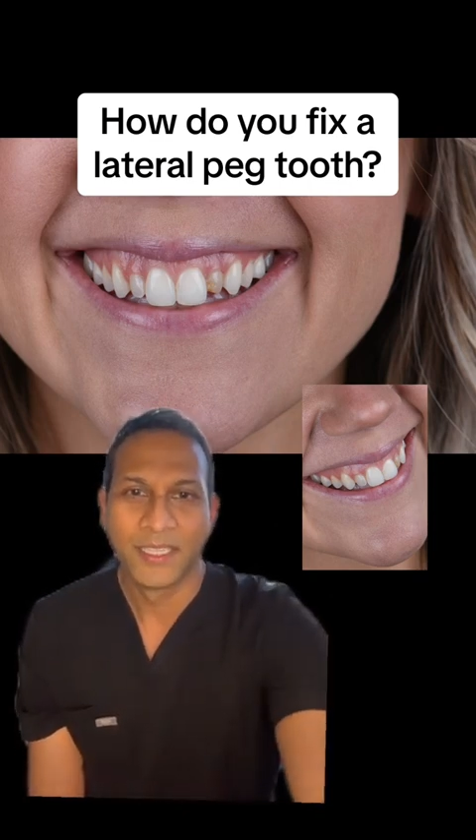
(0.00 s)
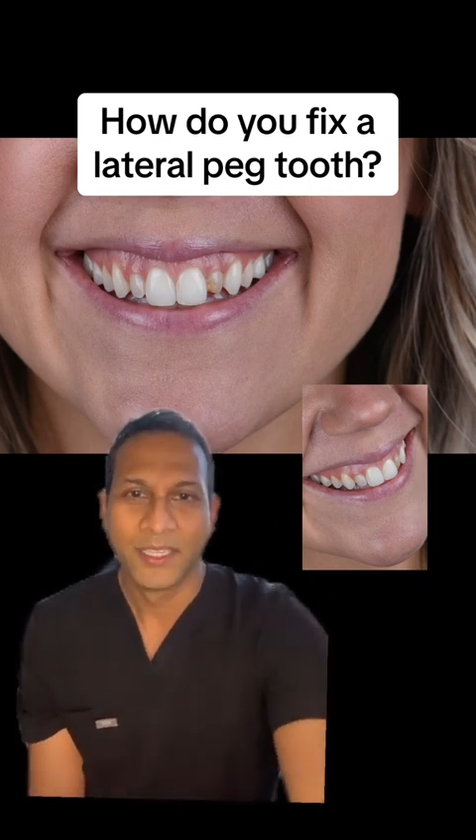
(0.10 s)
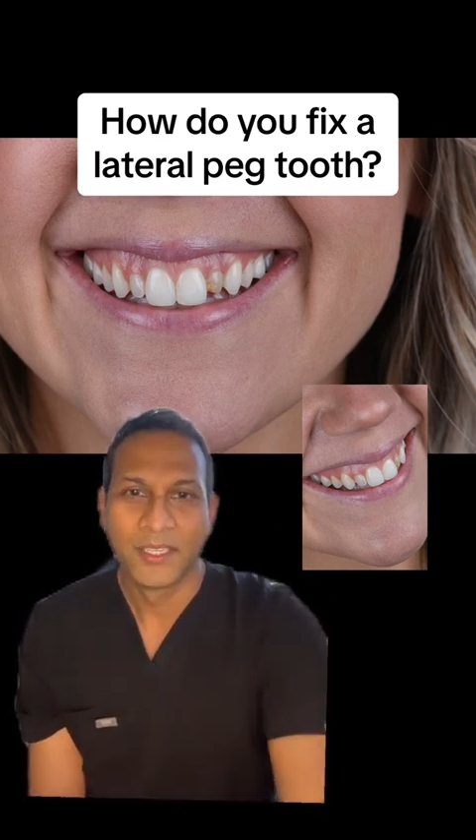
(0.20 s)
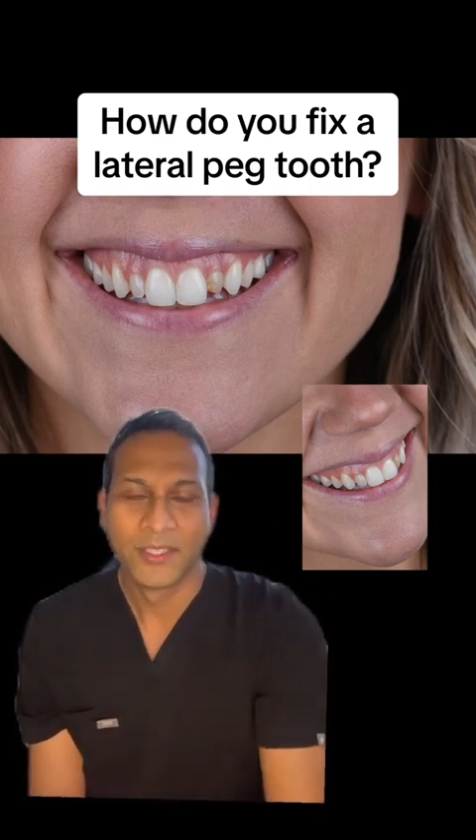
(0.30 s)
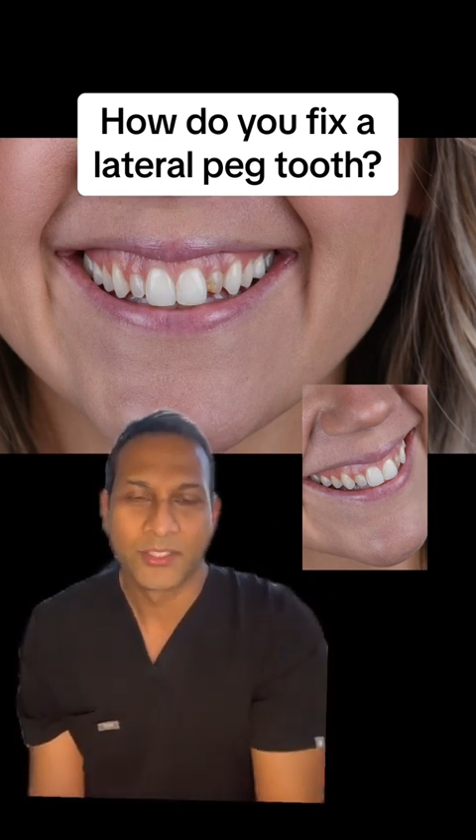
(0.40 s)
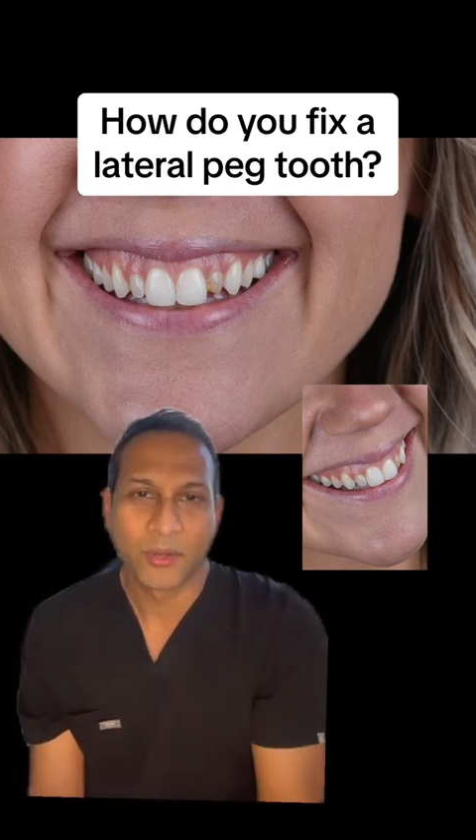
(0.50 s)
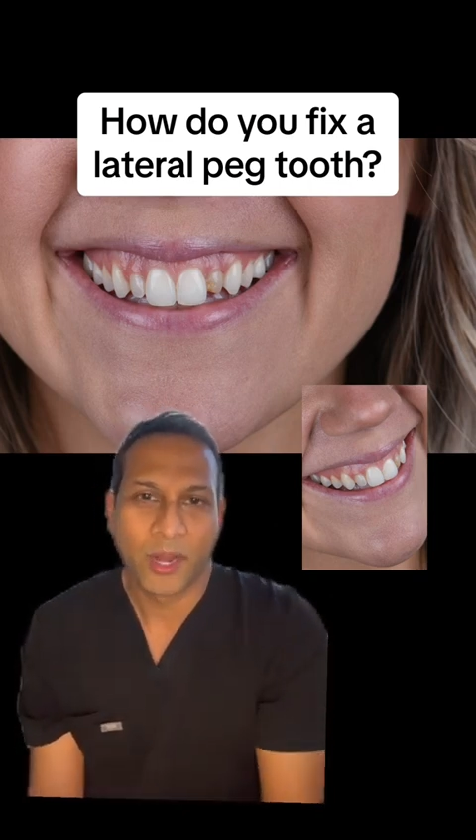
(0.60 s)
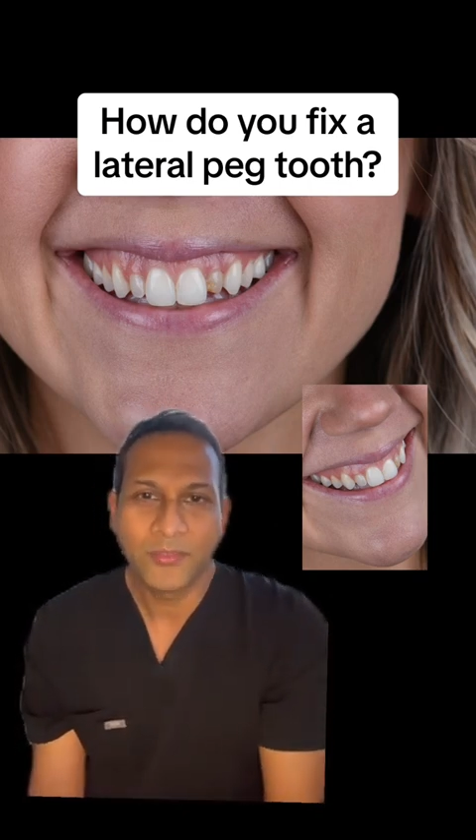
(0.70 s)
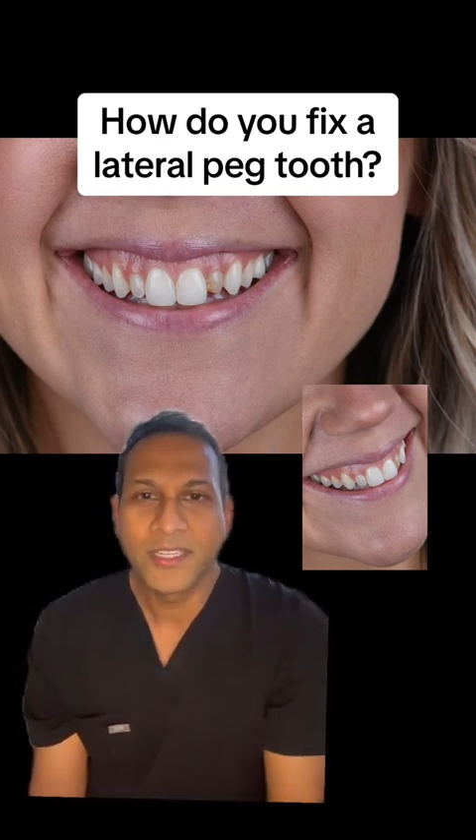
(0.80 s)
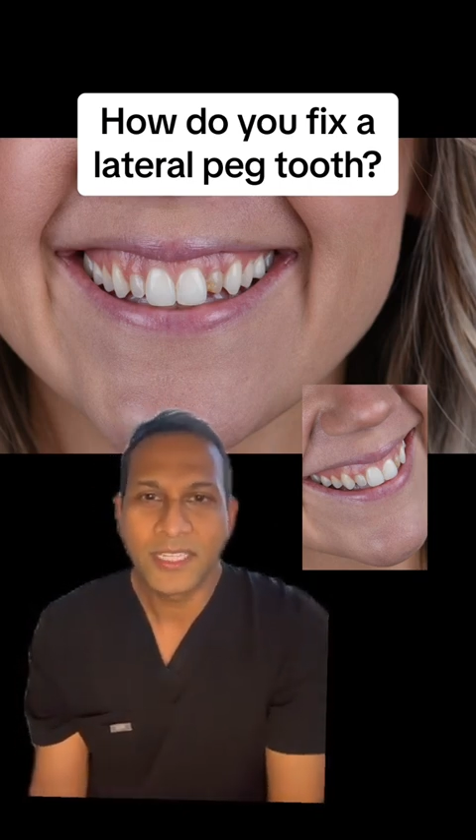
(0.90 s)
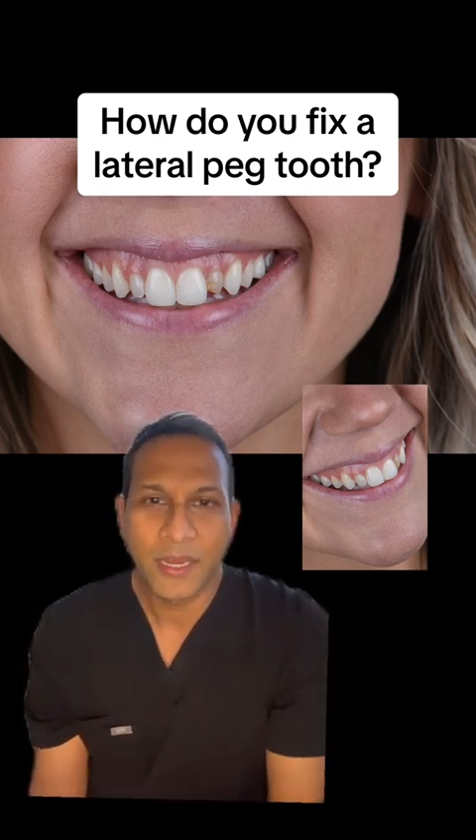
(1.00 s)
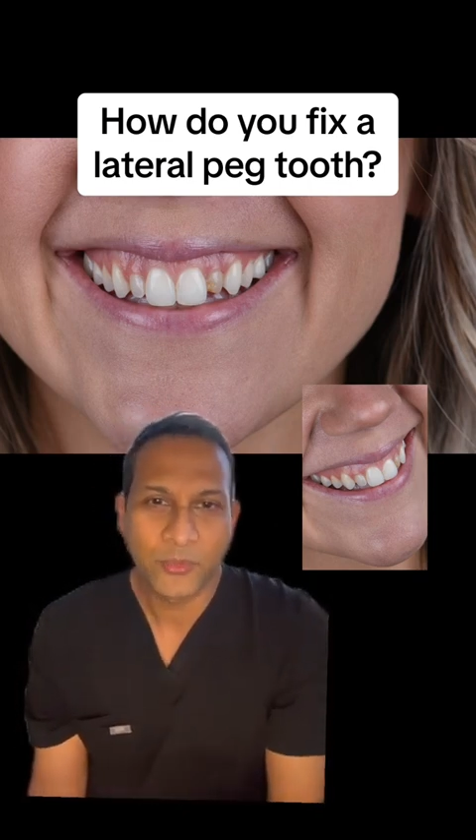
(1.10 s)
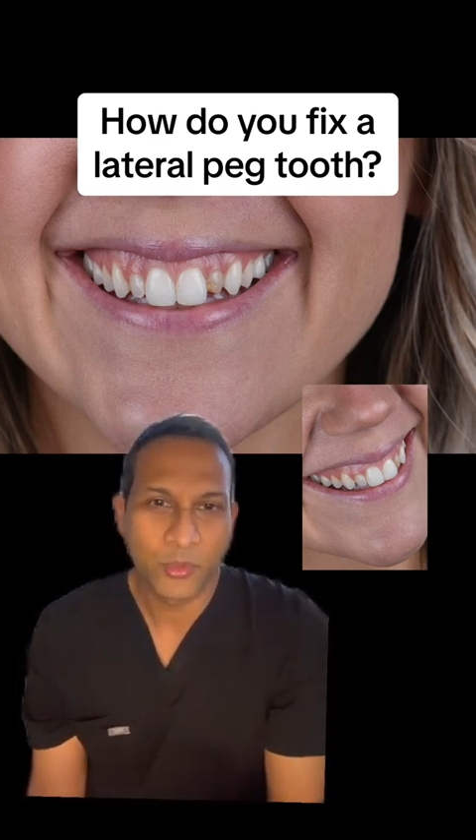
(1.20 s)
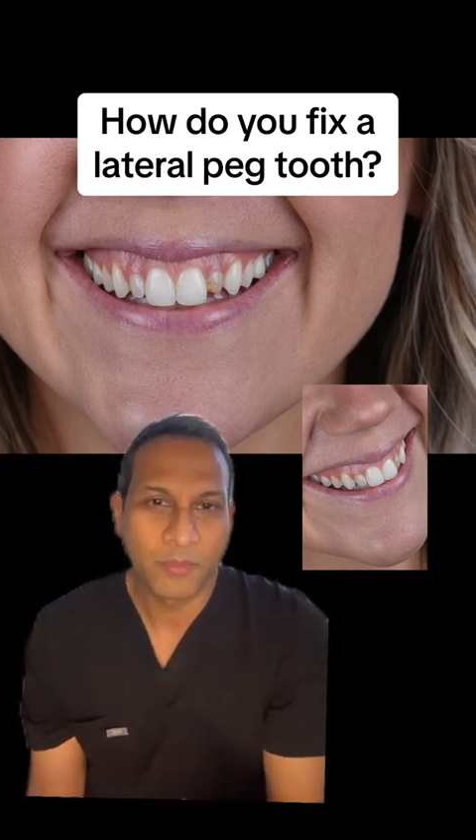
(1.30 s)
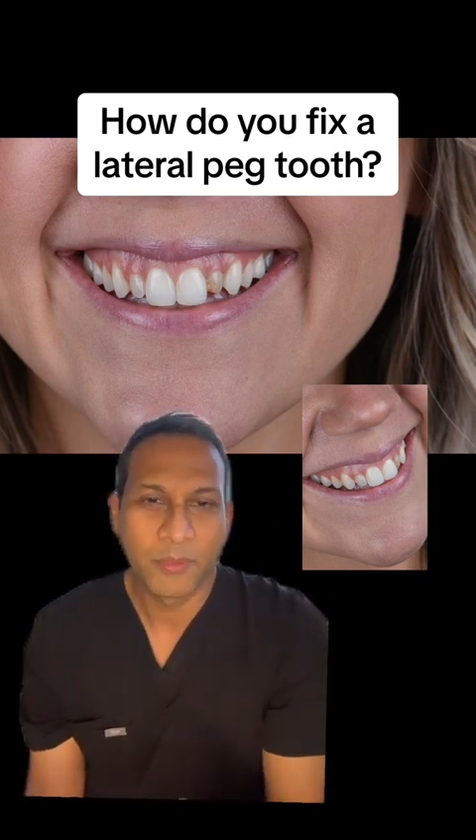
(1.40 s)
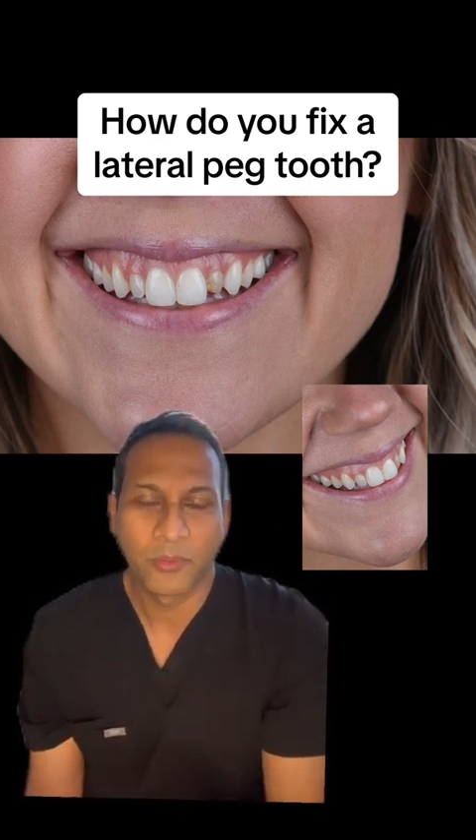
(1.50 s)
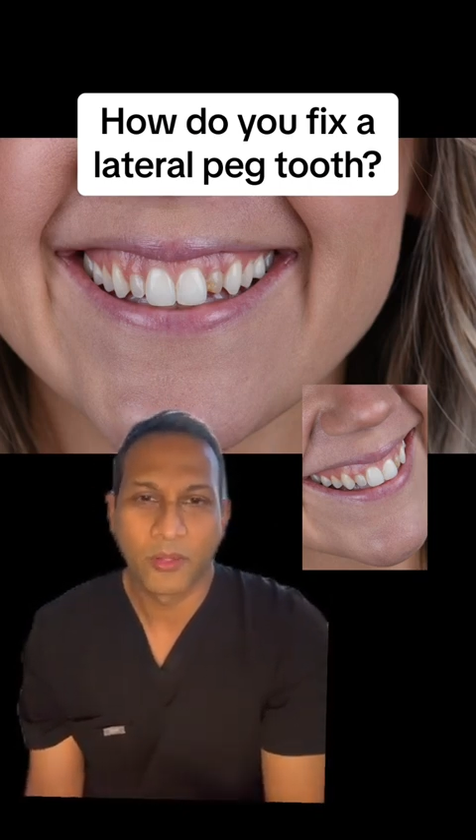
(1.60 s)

So oftentimes when people are